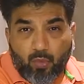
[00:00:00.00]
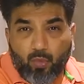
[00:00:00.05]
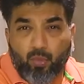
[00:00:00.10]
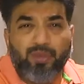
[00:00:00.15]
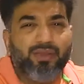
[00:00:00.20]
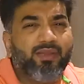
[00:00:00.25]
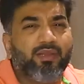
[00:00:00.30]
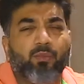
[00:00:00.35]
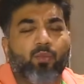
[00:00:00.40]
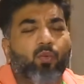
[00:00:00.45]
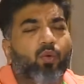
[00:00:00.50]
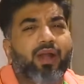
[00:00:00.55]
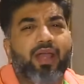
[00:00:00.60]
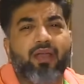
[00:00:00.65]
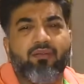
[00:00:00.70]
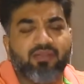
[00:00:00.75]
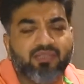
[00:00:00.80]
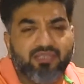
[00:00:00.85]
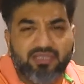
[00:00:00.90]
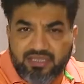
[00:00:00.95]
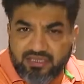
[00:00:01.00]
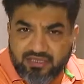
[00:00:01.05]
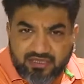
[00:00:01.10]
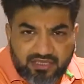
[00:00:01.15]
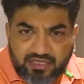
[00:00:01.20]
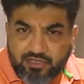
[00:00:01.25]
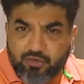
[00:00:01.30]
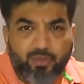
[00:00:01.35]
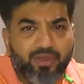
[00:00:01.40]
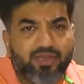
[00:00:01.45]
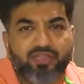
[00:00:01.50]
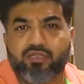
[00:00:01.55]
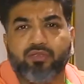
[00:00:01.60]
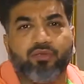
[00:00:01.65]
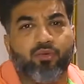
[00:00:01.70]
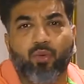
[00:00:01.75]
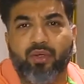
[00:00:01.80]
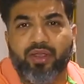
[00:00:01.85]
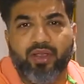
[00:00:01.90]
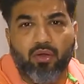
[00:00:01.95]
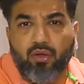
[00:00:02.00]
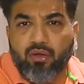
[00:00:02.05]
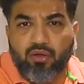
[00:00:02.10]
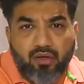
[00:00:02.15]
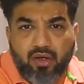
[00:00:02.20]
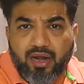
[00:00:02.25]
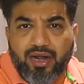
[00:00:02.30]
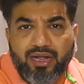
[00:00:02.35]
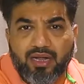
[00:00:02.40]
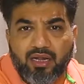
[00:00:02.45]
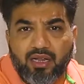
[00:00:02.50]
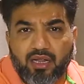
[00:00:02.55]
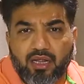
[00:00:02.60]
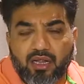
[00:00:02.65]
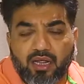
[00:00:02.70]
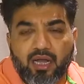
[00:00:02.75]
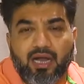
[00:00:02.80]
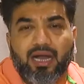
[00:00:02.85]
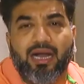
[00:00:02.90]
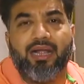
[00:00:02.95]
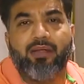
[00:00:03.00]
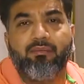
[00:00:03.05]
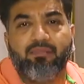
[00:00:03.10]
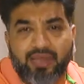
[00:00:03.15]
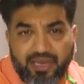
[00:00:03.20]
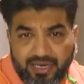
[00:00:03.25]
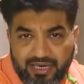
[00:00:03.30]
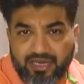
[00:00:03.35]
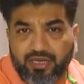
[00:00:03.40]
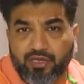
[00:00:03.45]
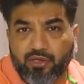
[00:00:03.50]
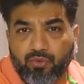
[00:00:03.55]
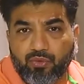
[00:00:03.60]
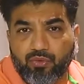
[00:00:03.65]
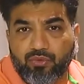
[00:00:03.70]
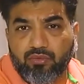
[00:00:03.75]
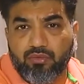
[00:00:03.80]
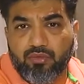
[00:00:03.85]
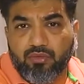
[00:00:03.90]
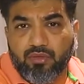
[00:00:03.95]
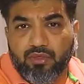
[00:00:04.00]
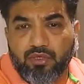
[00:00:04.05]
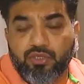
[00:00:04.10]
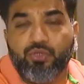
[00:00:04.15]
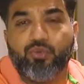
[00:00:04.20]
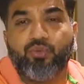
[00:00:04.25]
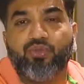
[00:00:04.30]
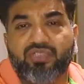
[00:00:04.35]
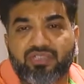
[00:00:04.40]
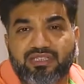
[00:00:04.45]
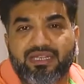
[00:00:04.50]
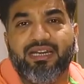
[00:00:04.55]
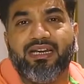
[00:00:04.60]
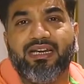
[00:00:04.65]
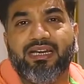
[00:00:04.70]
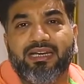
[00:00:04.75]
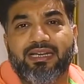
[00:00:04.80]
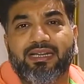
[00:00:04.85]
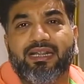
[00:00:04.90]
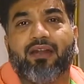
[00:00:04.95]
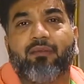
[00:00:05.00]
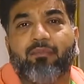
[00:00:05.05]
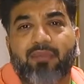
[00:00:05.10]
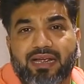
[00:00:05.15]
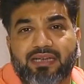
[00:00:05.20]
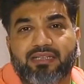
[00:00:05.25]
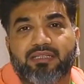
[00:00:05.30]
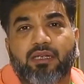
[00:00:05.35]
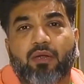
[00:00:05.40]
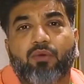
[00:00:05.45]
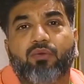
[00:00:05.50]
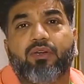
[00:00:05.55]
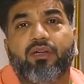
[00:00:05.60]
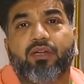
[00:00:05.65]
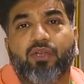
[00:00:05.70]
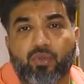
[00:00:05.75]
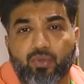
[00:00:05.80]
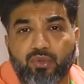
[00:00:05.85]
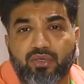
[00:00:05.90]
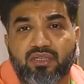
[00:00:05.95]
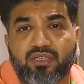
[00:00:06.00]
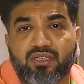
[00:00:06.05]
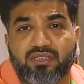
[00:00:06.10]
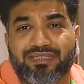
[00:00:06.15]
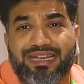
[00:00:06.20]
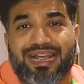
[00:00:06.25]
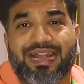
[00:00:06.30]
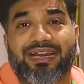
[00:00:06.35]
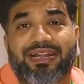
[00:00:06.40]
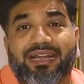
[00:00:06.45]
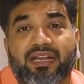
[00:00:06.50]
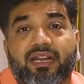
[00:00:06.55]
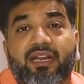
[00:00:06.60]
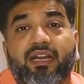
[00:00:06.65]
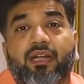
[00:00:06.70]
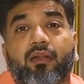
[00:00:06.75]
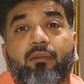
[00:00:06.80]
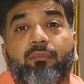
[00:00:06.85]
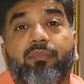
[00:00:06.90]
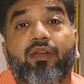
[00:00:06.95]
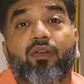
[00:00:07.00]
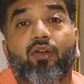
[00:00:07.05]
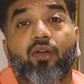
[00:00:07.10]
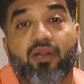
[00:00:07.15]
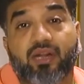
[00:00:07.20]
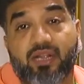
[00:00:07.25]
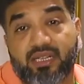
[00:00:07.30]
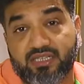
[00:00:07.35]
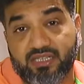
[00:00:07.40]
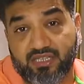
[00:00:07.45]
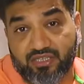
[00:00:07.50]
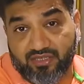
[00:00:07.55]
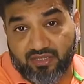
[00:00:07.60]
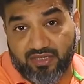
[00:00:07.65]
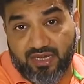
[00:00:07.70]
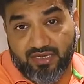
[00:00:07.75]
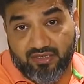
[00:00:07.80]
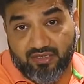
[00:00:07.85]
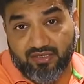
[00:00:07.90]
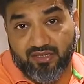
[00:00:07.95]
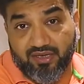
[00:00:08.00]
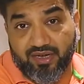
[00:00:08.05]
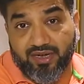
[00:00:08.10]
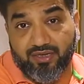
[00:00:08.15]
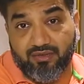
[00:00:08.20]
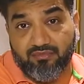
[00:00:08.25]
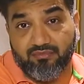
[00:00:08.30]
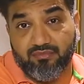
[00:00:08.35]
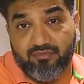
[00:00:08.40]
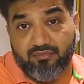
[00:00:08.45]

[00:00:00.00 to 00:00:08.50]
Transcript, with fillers: With whatever situation going on, right? I am telling you, you still can max out in two years and create a big organization, actually, right?